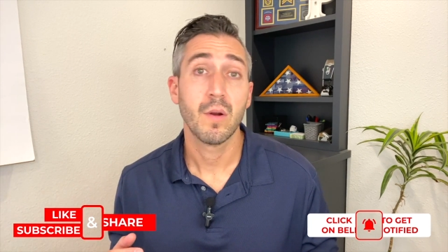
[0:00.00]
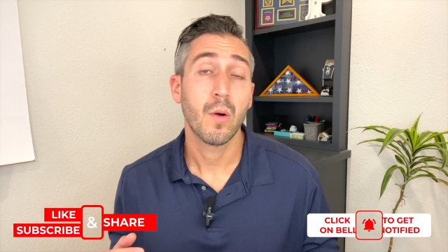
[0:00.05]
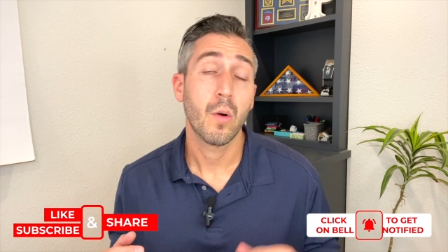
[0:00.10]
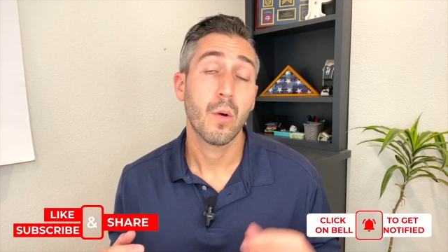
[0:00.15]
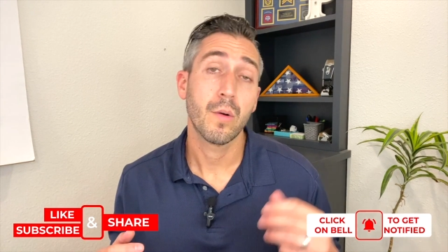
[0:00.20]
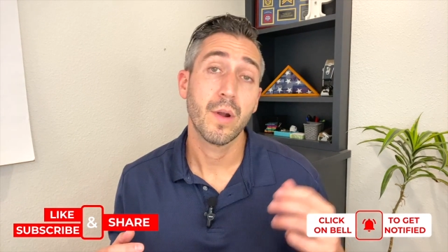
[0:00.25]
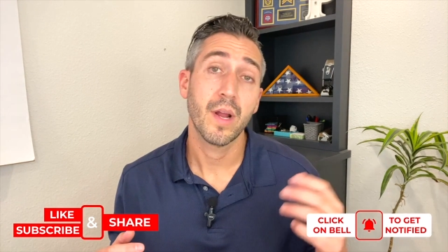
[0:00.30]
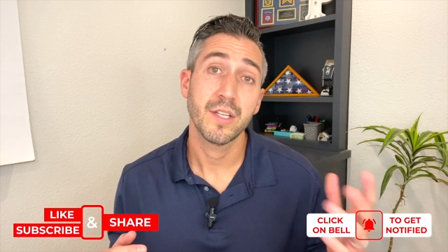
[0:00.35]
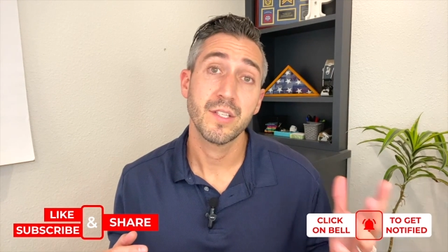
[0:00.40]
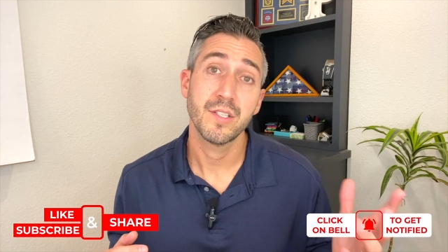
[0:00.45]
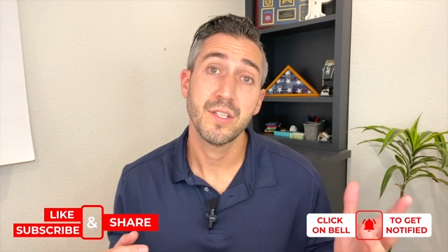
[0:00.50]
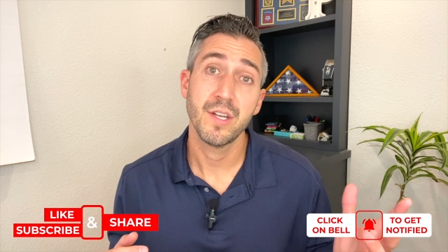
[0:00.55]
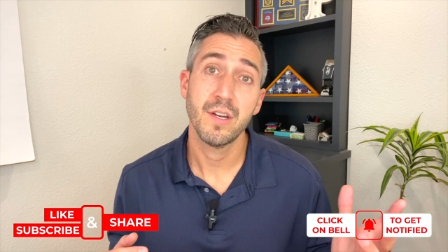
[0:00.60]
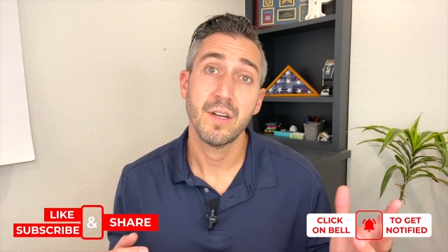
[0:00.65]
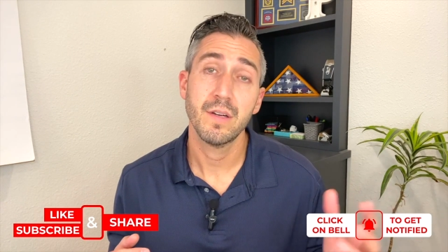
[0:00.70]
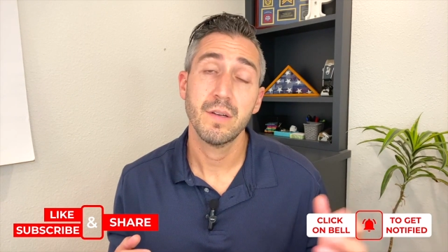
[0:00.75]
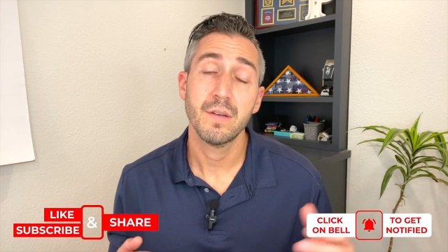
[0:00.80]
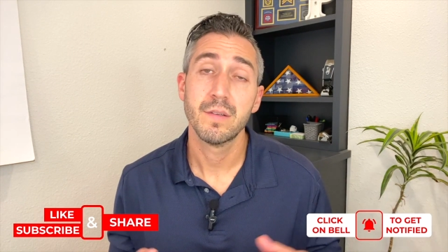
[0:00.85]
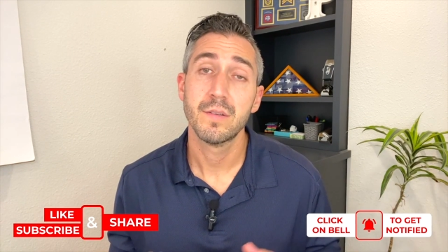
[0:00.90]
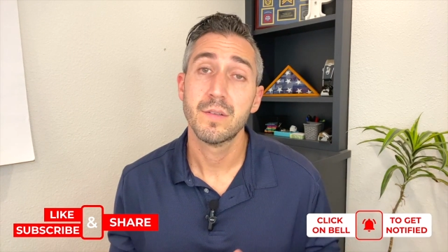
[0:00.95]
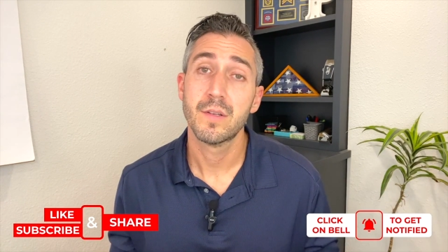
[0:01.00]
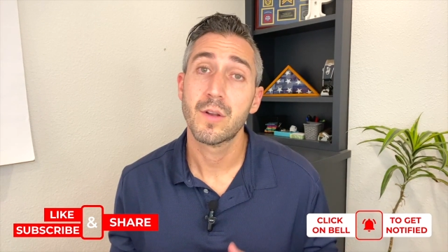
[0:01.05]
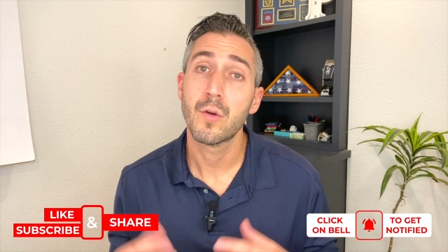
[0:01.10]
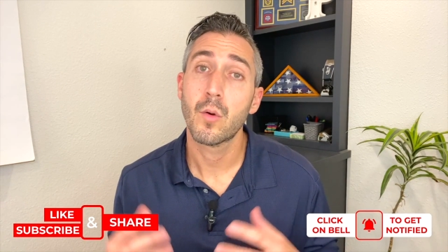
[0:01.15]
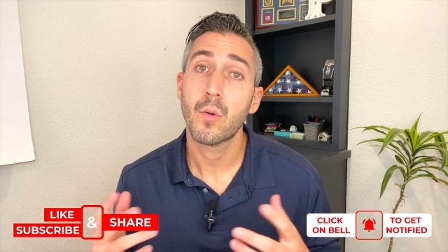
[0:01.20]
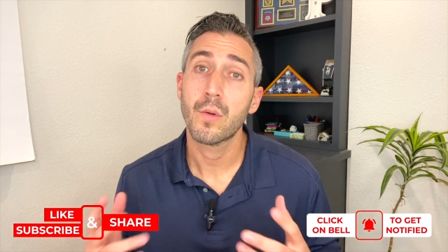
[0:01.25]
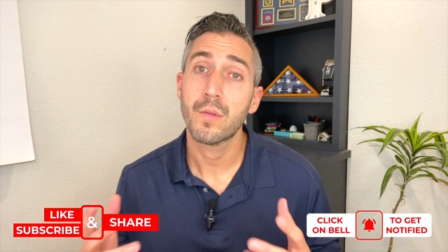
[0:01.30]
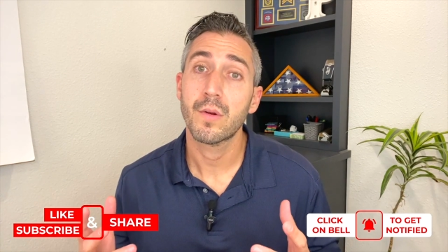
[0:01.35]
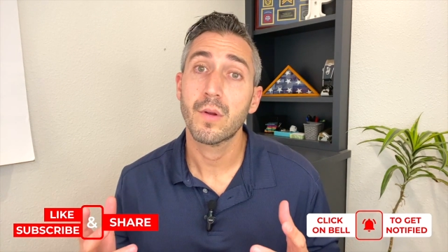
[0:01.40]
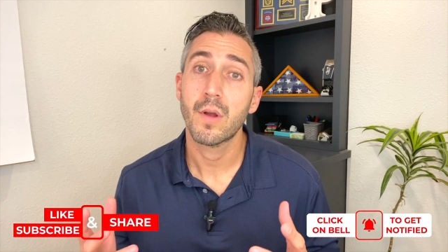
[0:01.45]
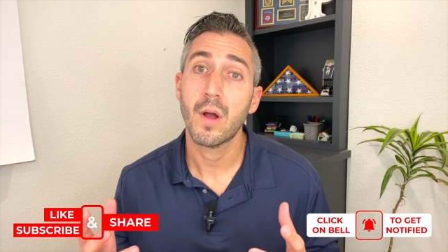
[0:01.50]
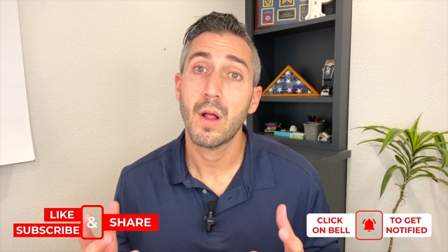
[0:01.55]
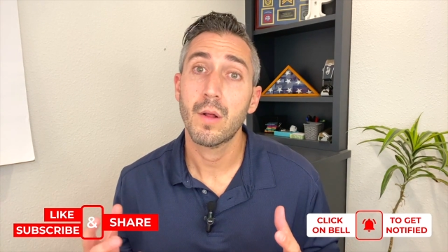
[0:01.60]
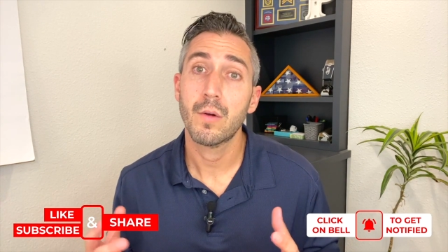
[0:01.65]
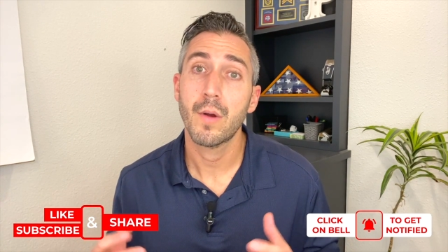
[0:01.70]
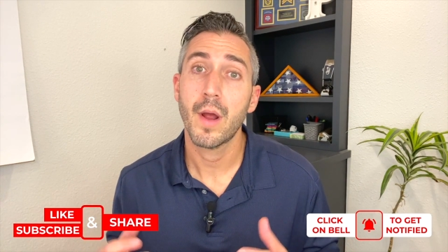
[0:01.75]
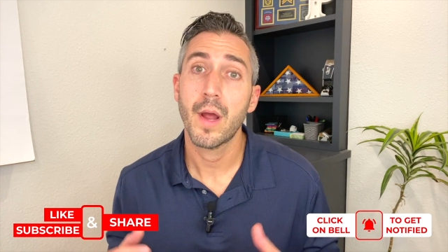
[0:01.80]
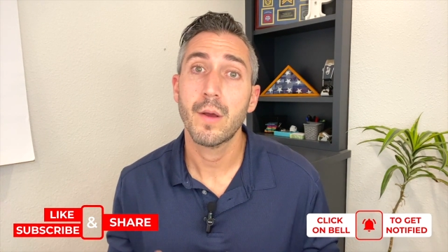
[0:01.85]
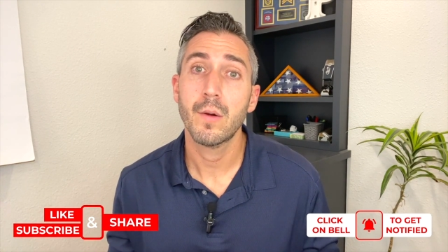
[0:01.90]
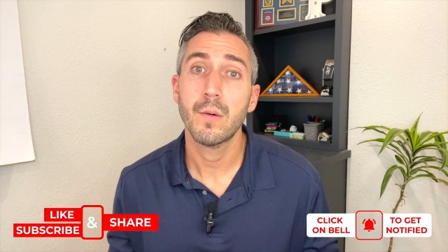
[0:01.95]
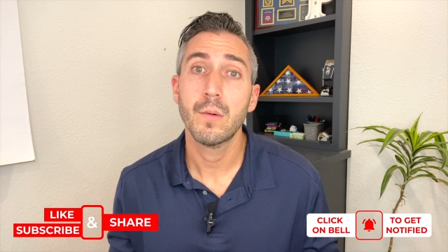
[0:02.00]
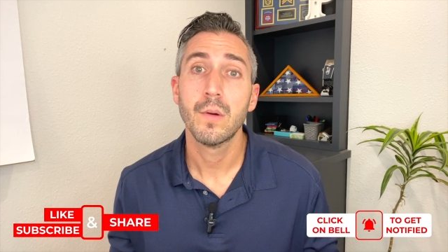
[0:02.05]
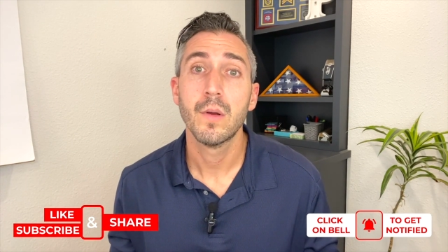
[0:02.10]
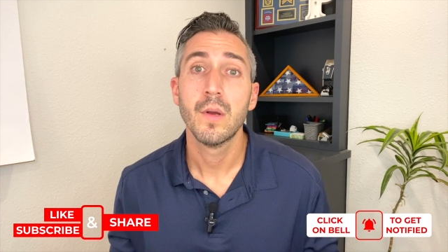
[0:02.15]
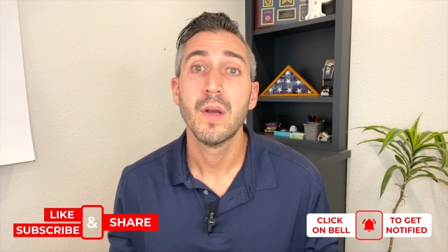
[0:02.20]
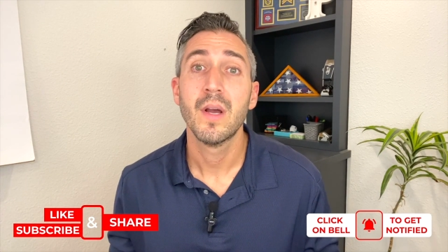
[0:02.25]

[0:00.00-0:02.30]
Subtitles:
or next year to Northern Colorado,